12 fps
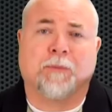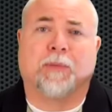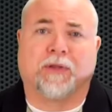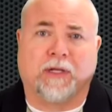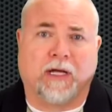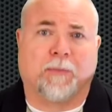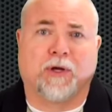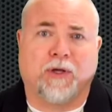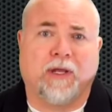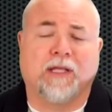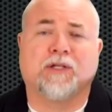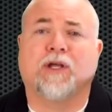But the number you
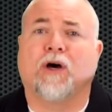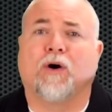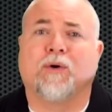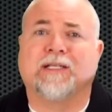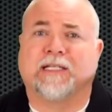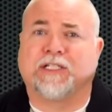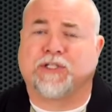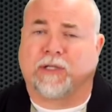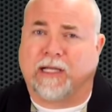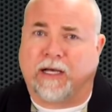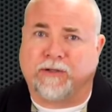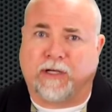need to know is that you're
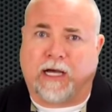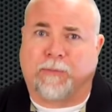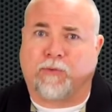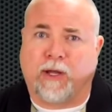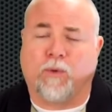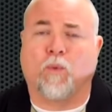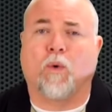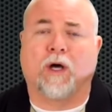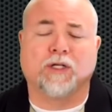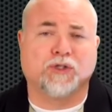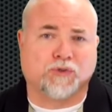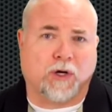allowed to operate
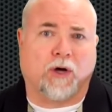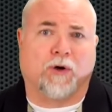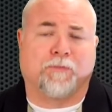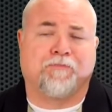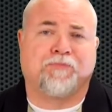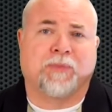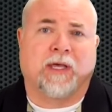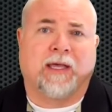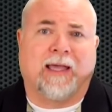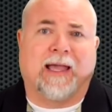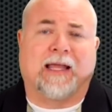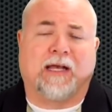one drone
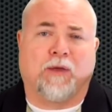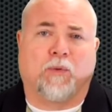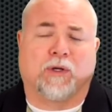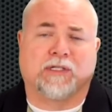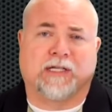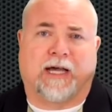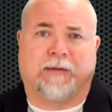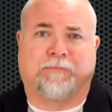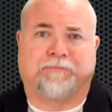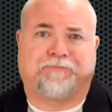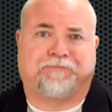at any one time.